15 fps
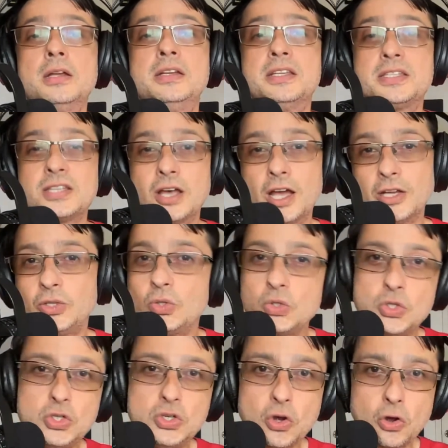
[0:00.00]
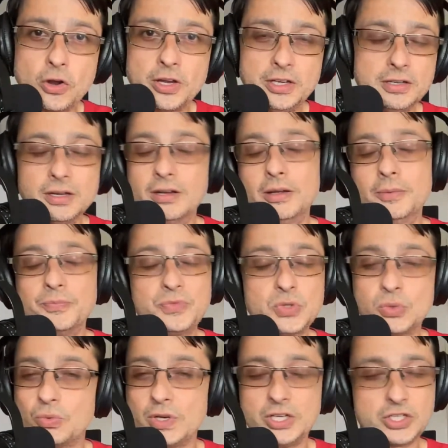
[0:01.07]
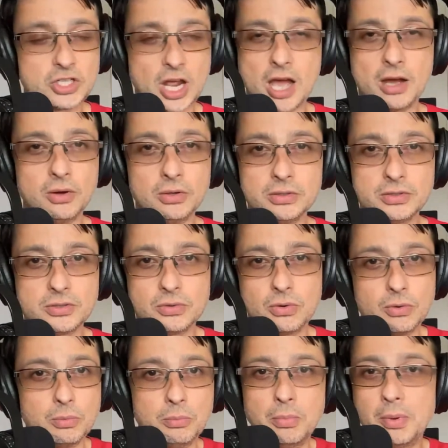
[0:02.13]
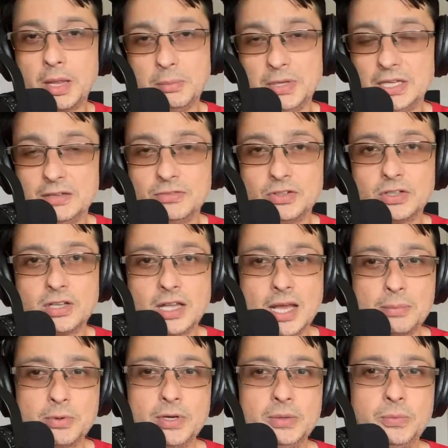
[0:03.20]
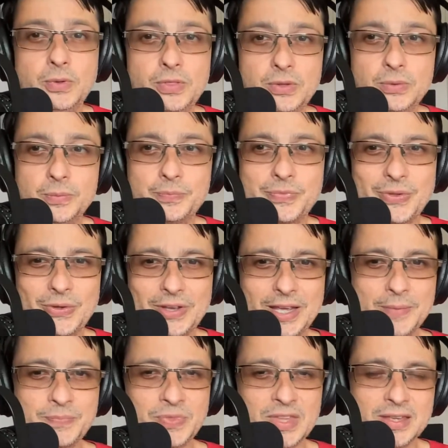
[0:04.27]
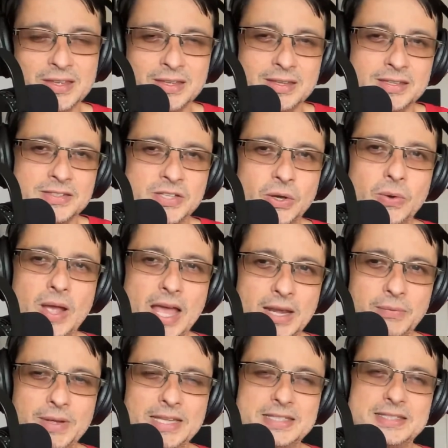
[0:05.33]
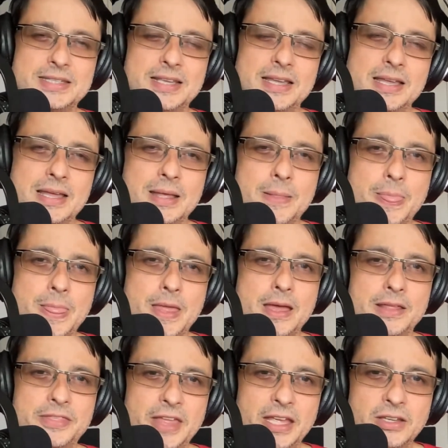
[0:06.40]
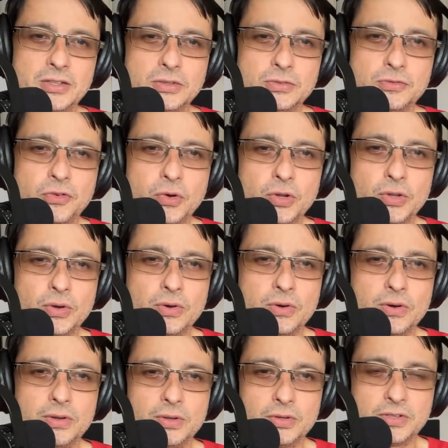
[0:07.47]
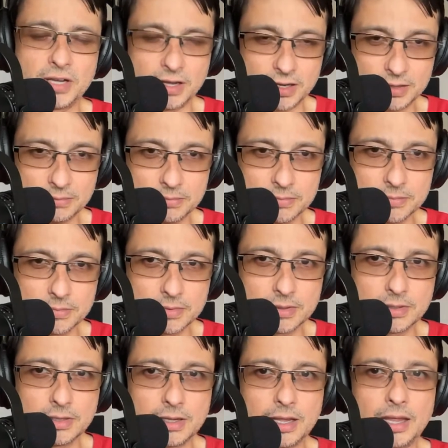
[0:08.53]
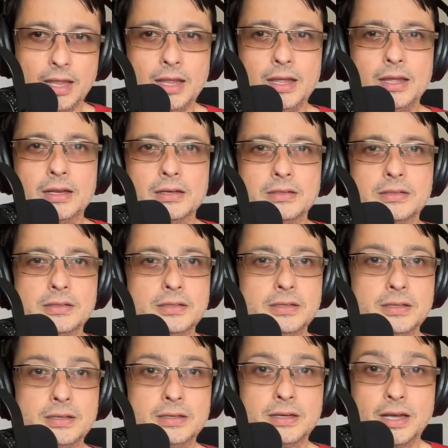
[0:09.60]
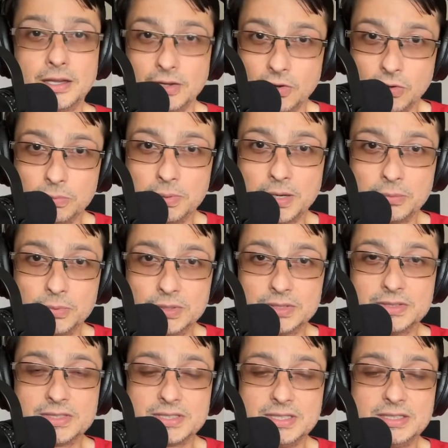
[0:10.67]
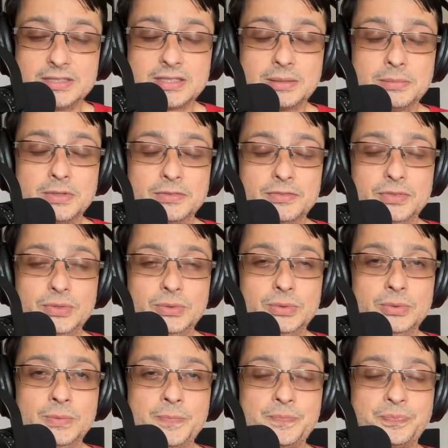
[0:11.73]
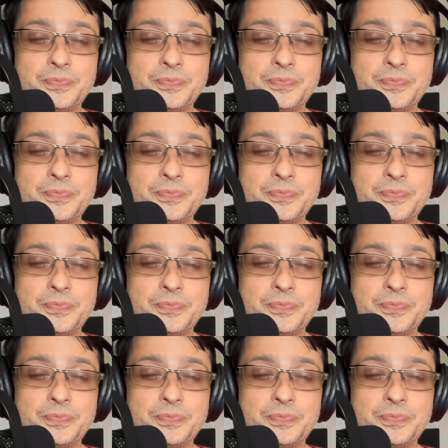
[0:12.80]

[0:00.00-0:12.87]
decide to join, to reach out, or maybe even collaborate with you. Okay. So anyways, thank you for your time. And I hope I will see some of you